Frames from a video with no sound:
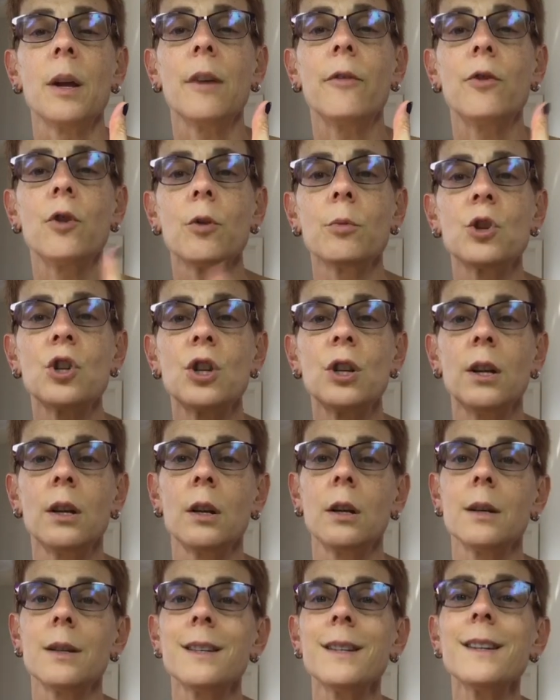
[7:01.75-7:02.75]
if your
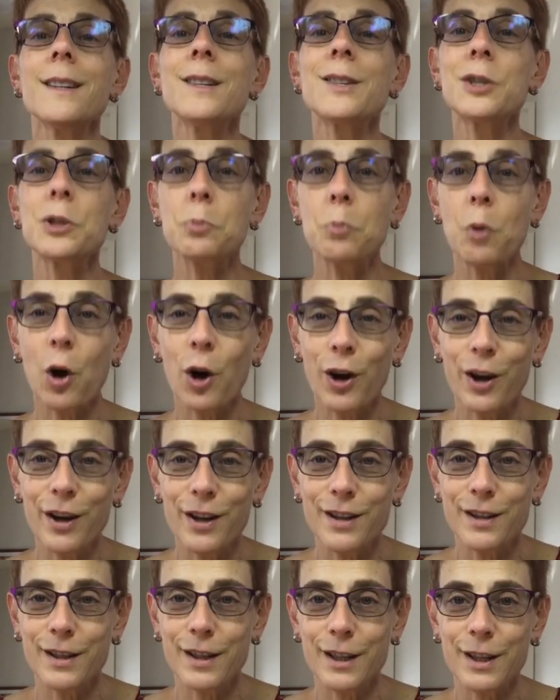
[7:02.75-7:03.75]
machine isn't as smart
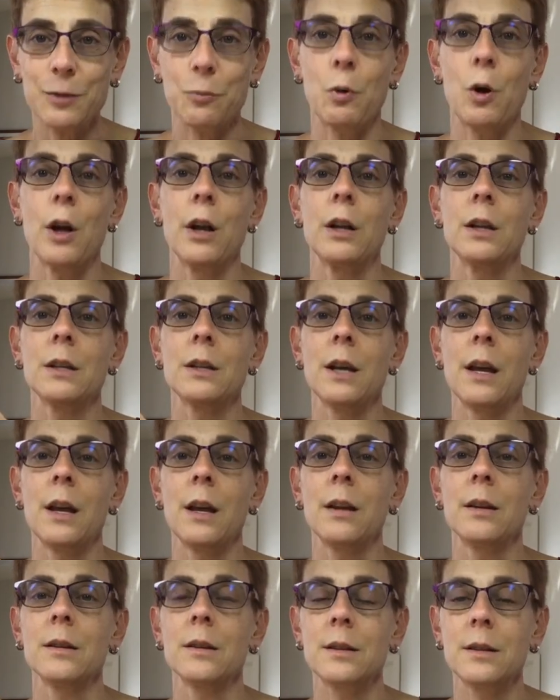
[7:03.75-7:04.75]
as this one,
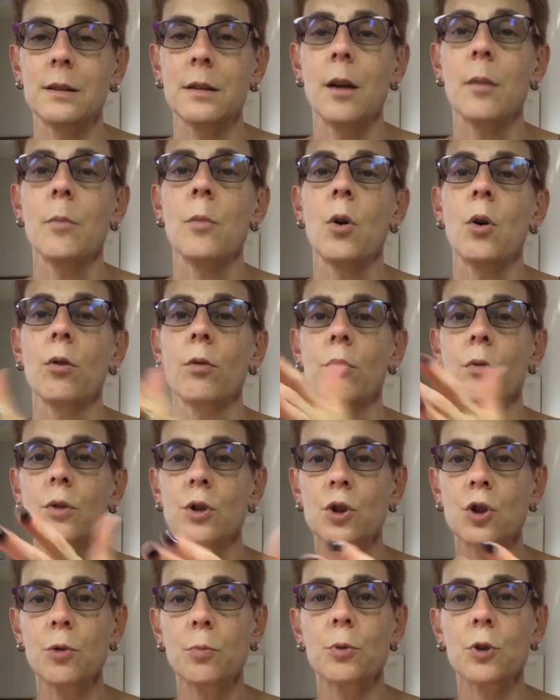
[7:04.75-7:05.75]
and some are
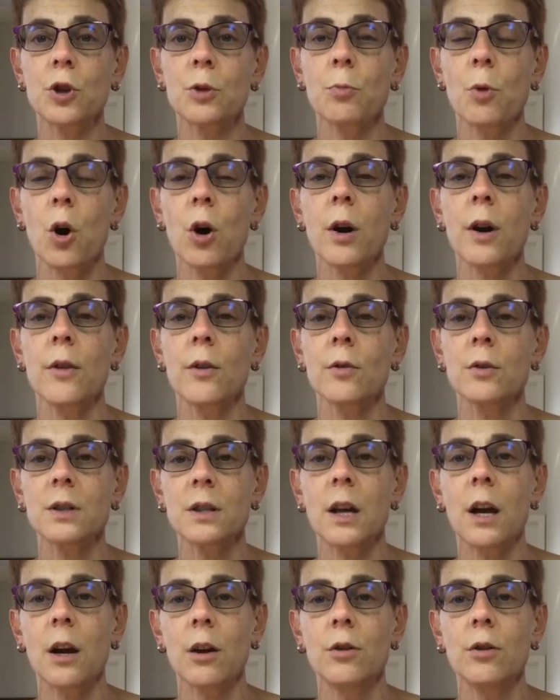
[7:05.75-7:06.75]
super smart and they'll
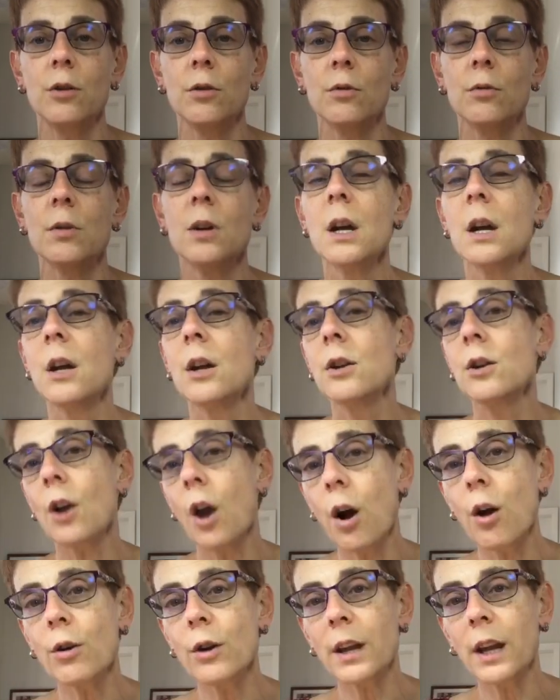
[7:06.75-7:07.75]
tell you,
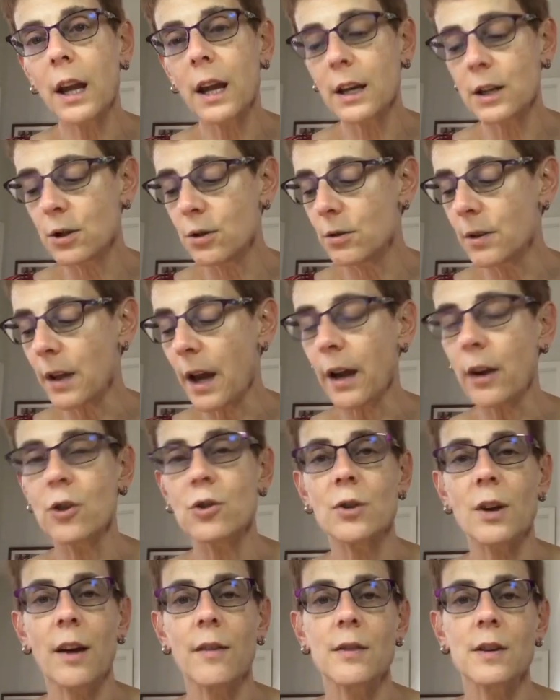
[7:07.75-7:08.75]
no, you can't do that
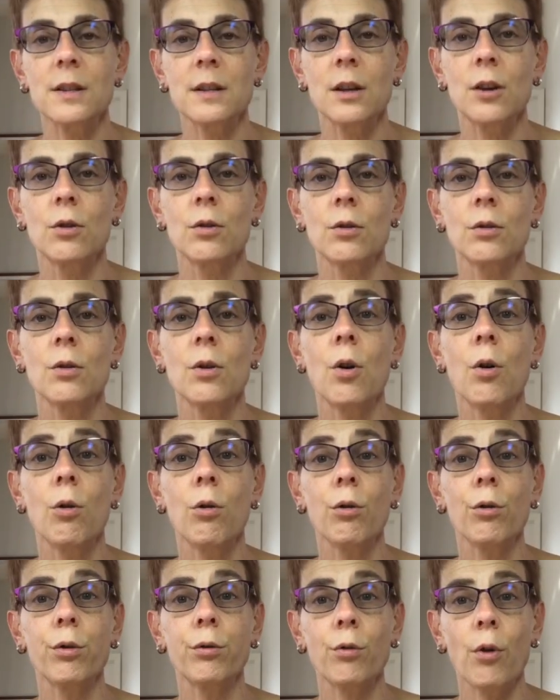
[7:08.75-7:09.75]
because you have the single
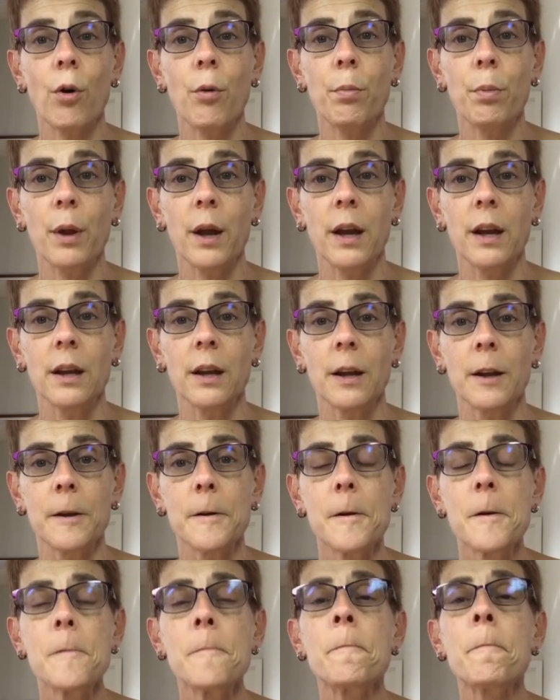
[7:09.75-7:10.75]
hole throat plate in.